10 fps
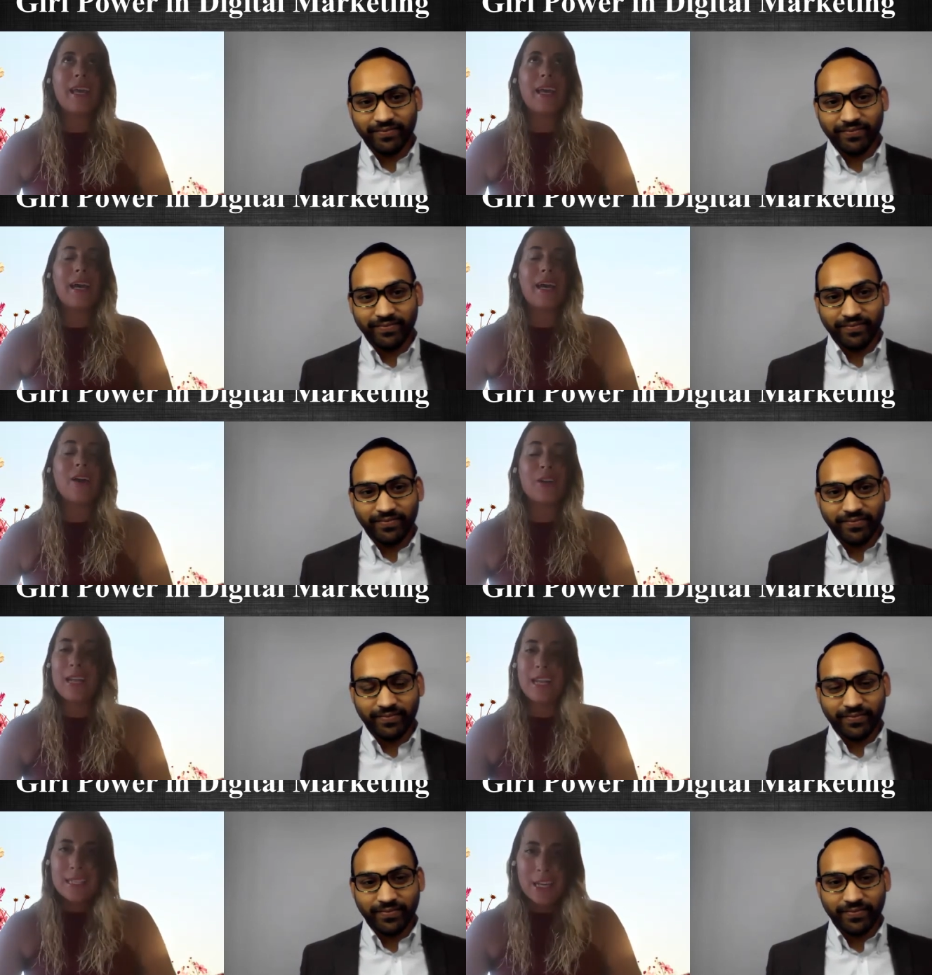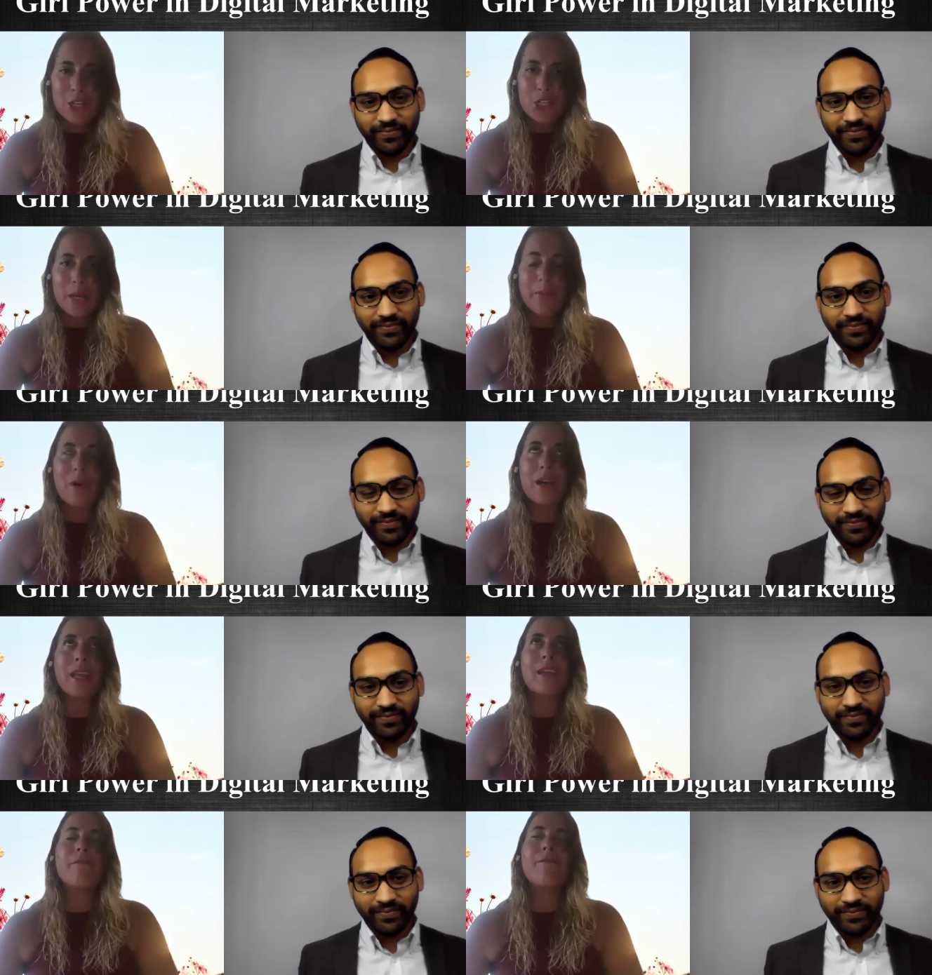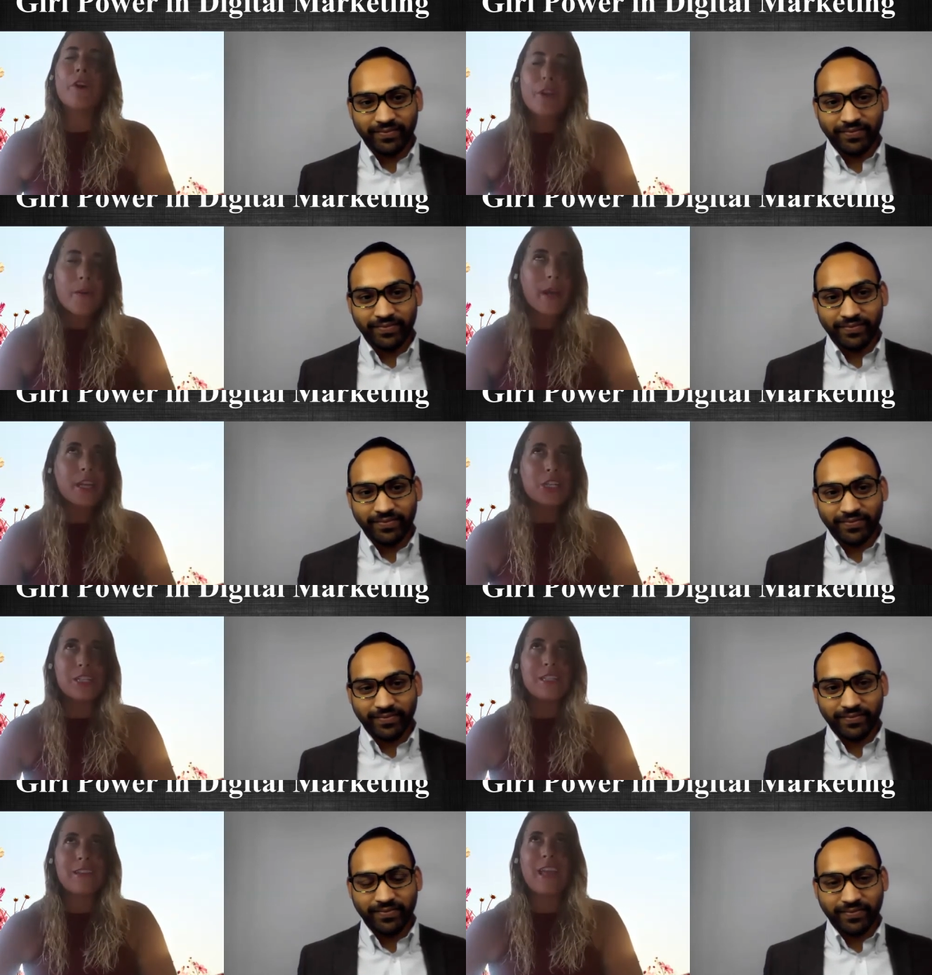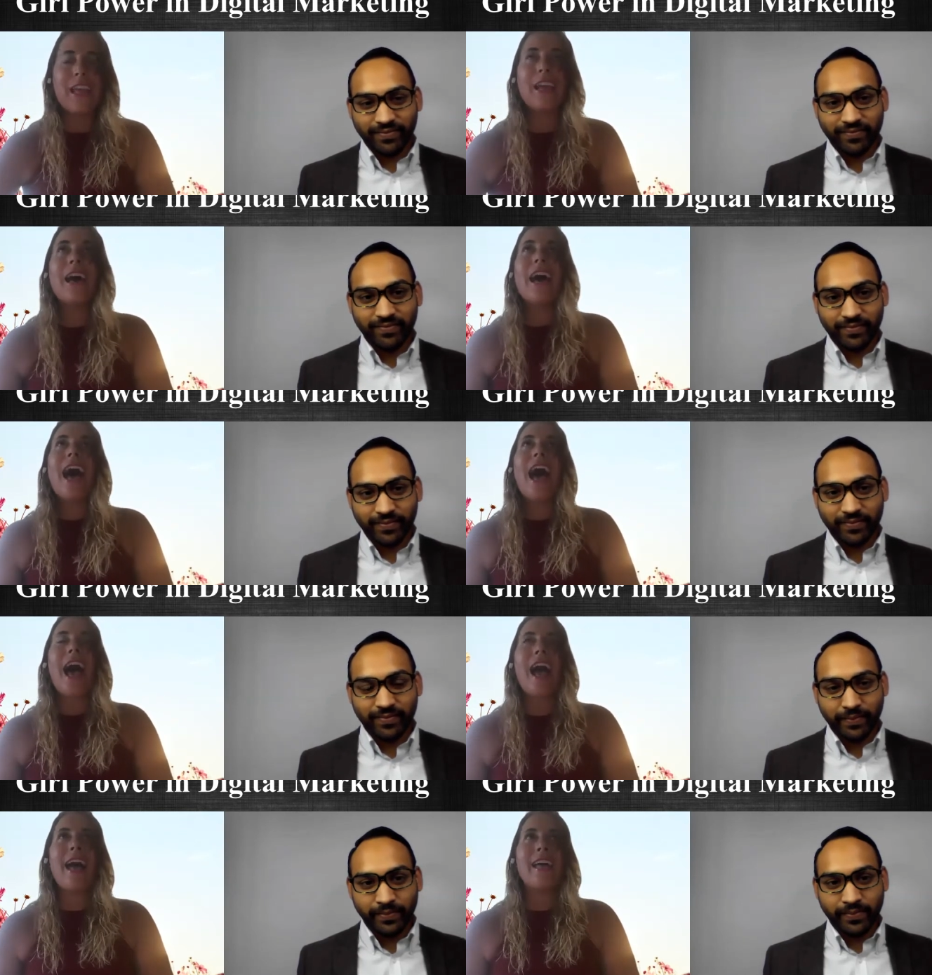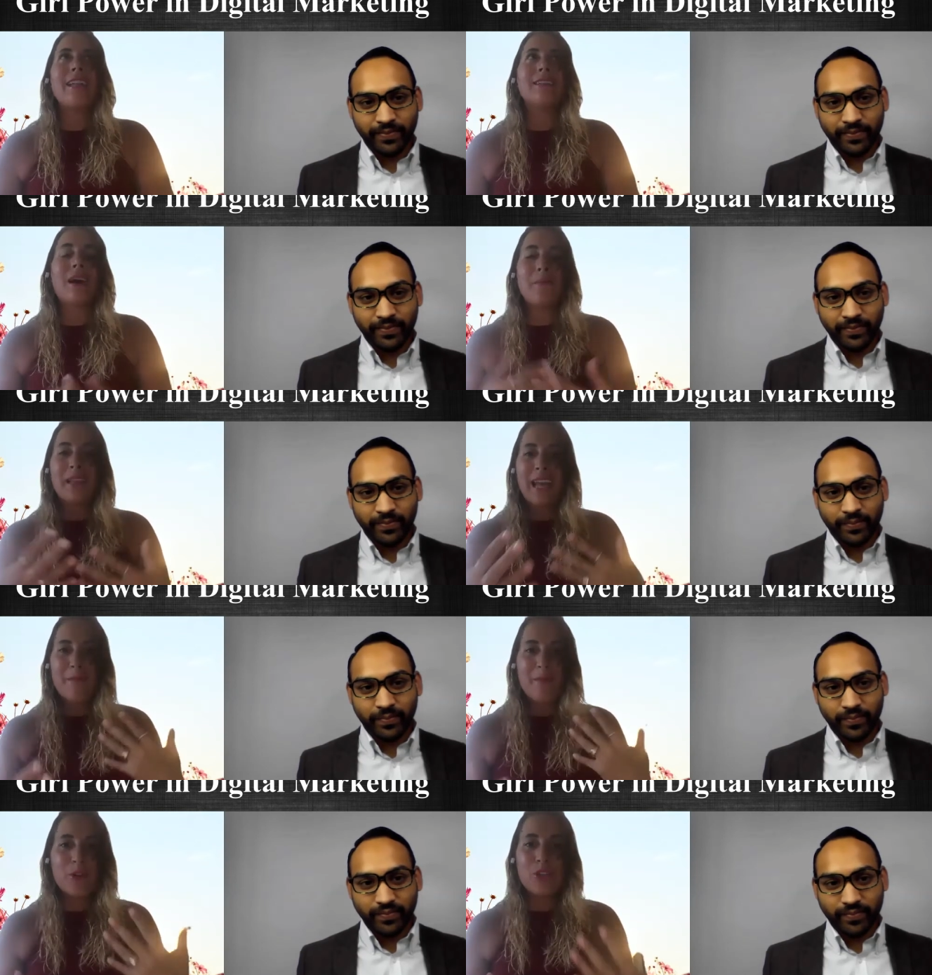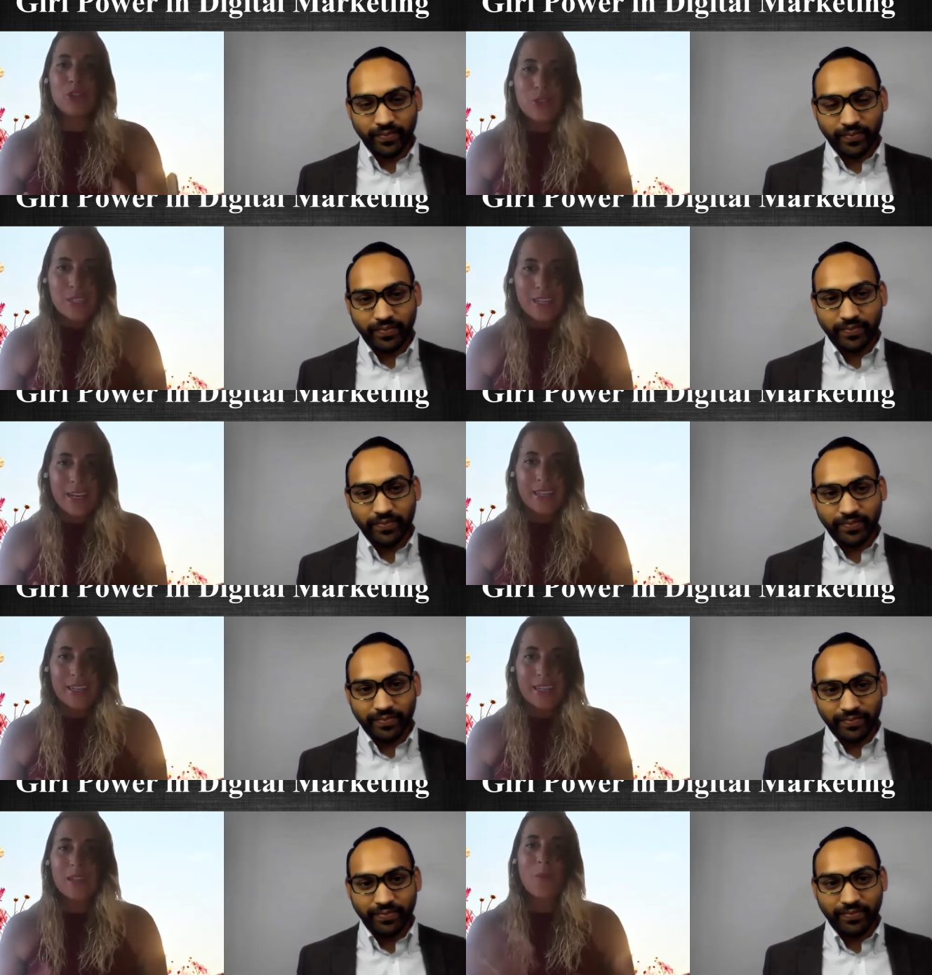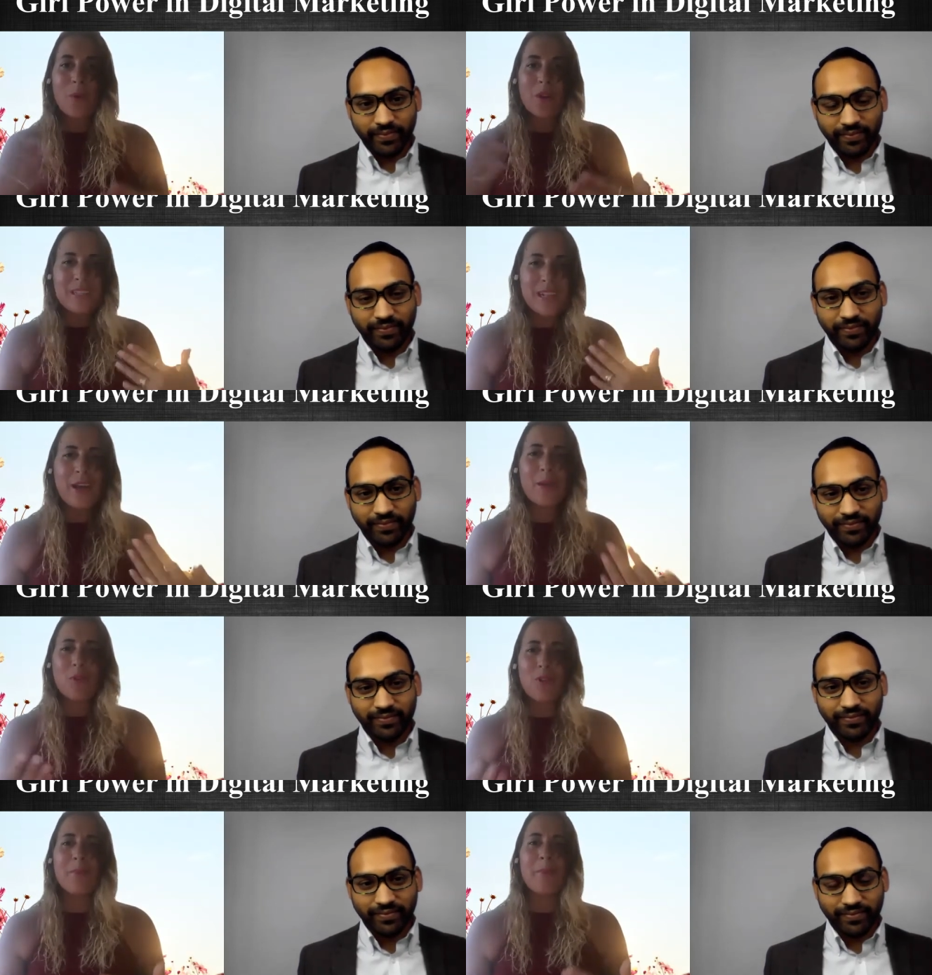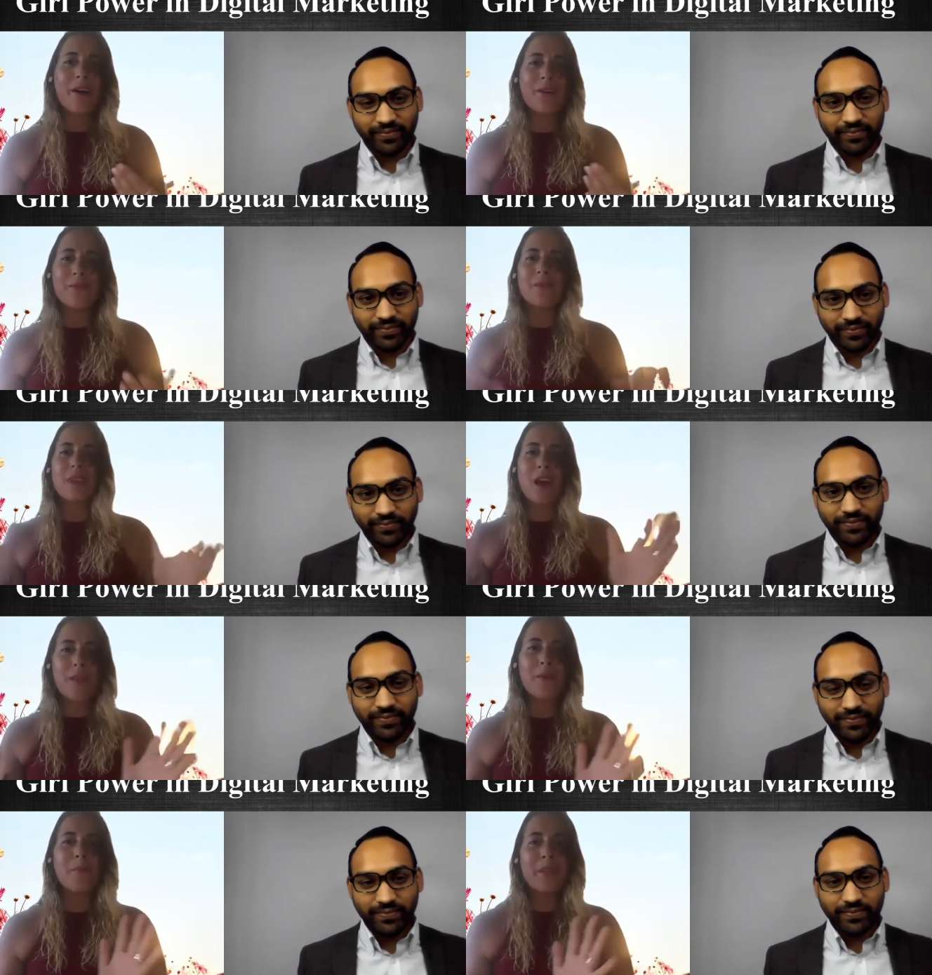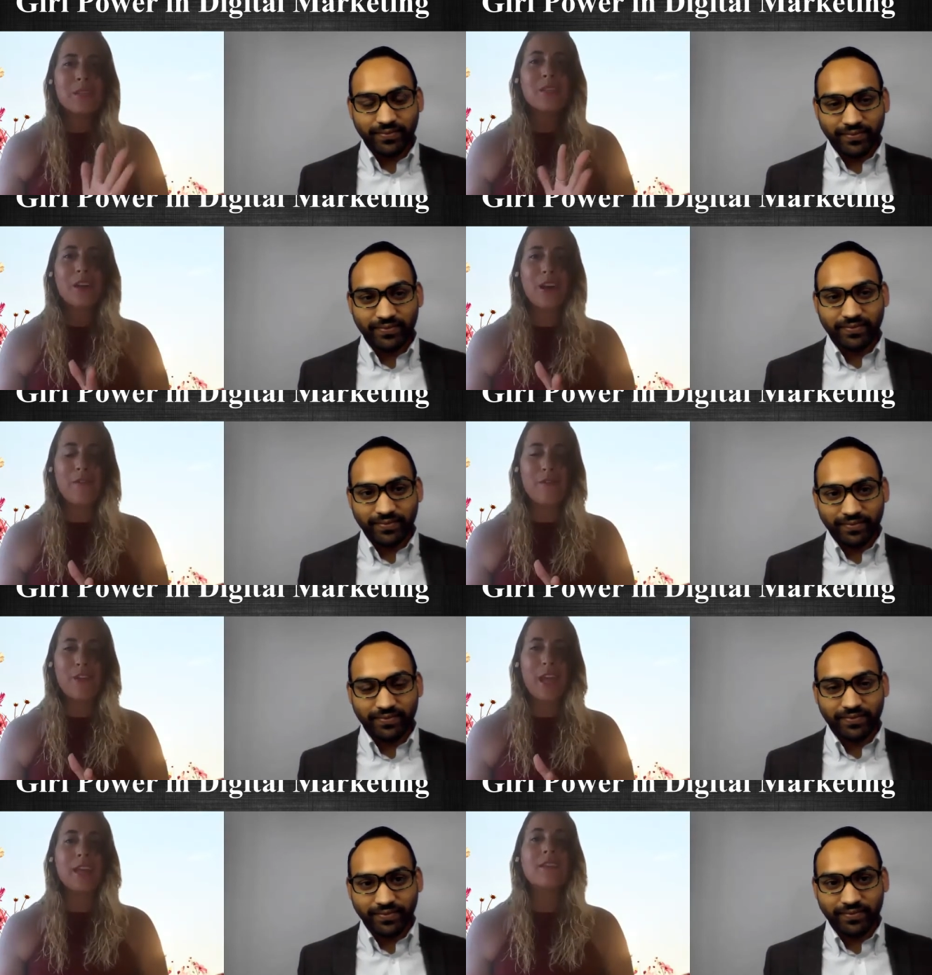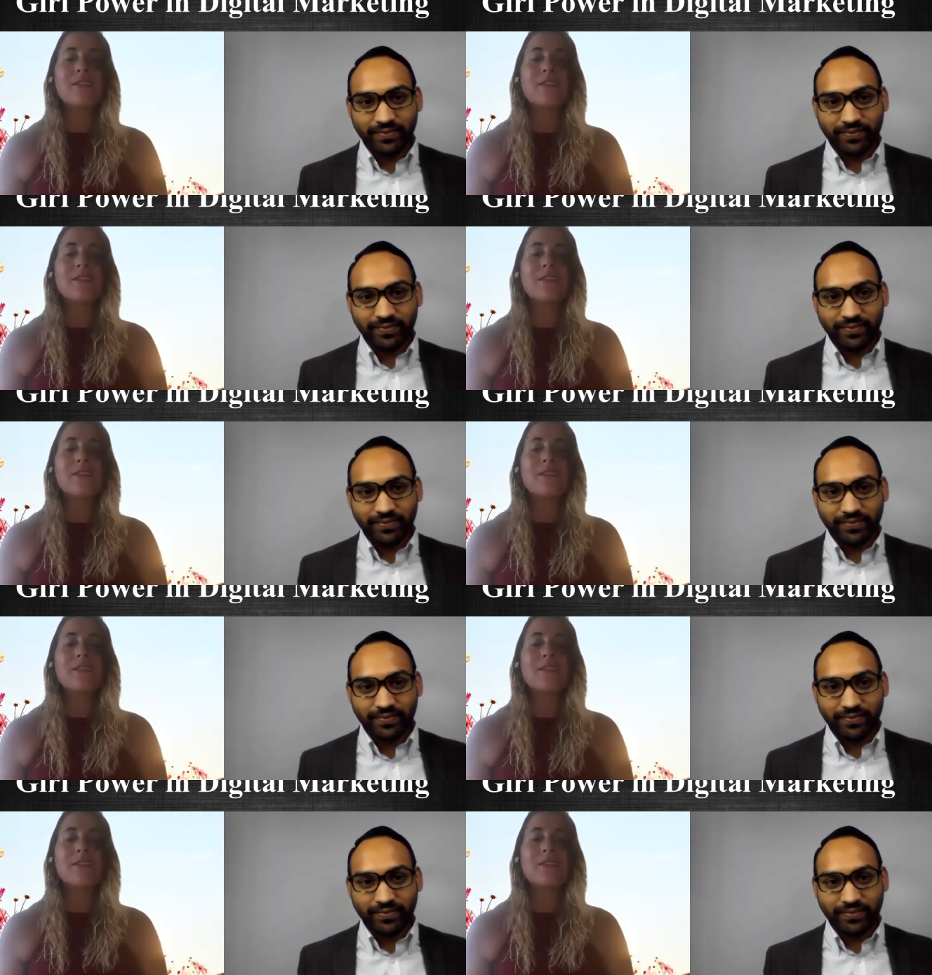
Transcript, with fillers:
Speaker 1: I got an internship working in a photo agency and I became a producer because I wanted to learn more about the other business side of things.